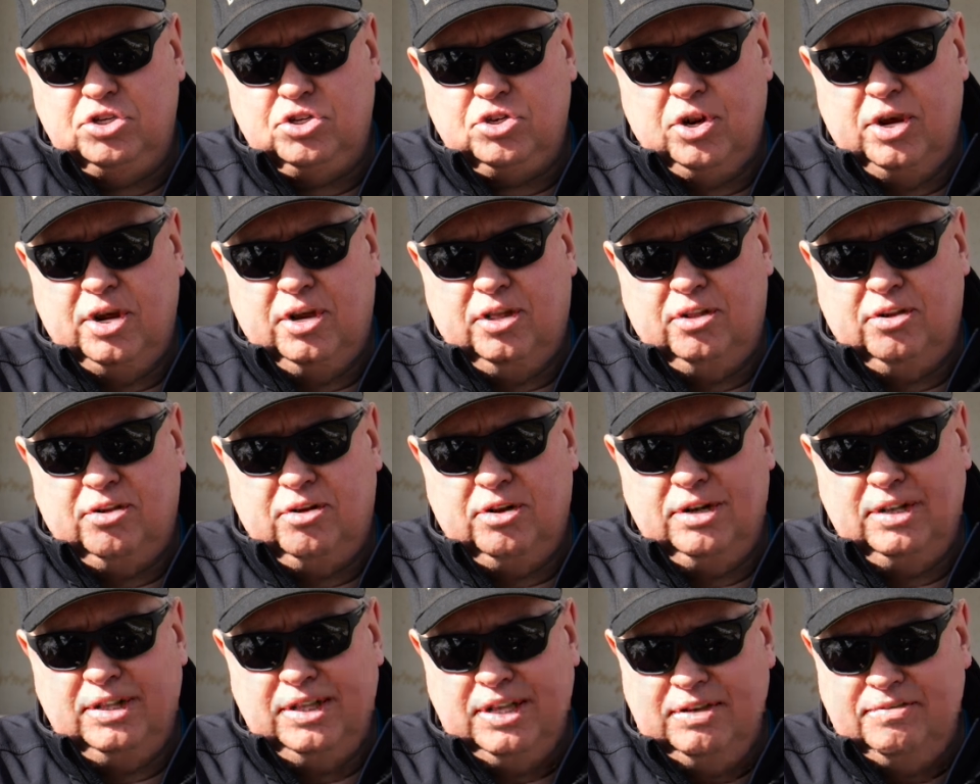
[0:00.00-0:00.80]
trailer
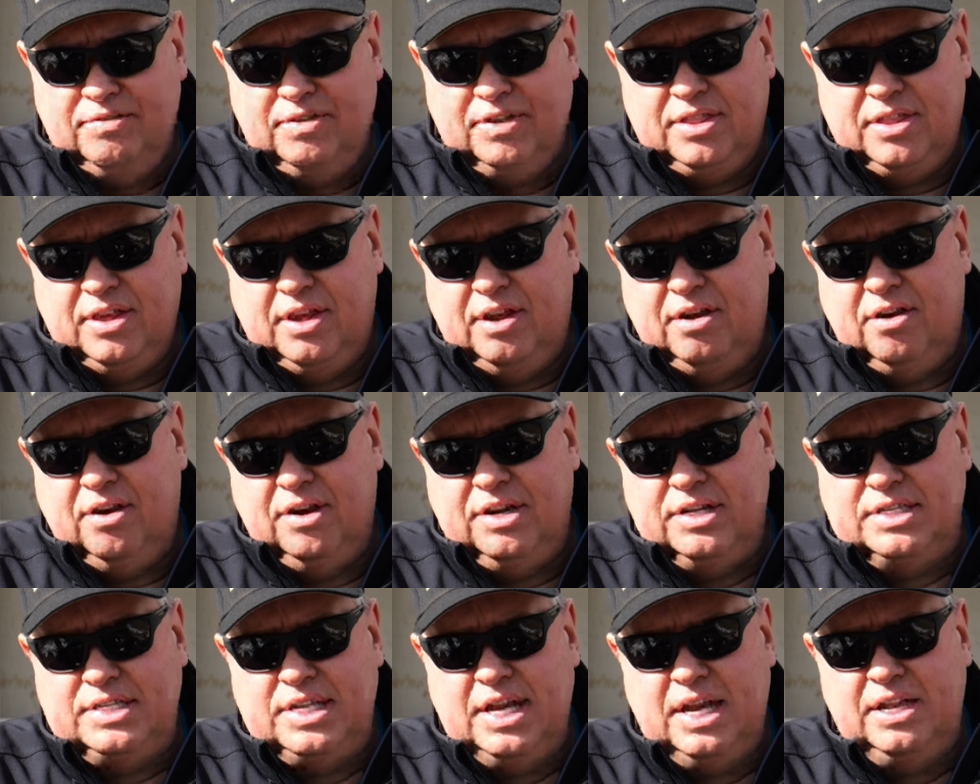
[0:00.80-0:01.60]
and leave it there
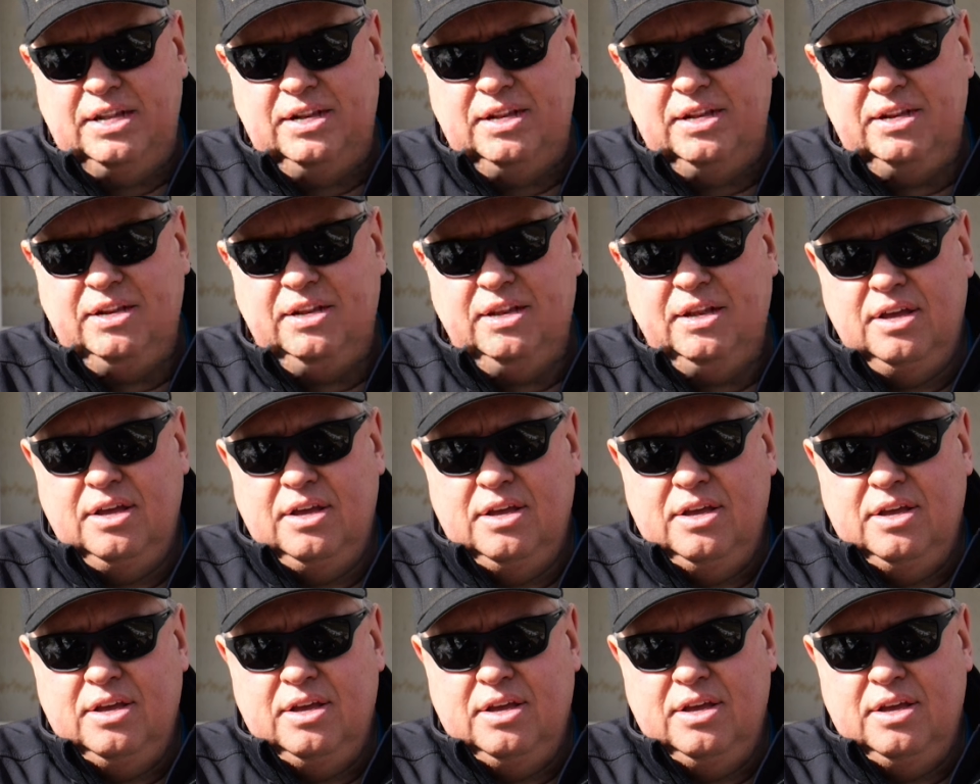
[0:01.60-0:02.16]
unattended.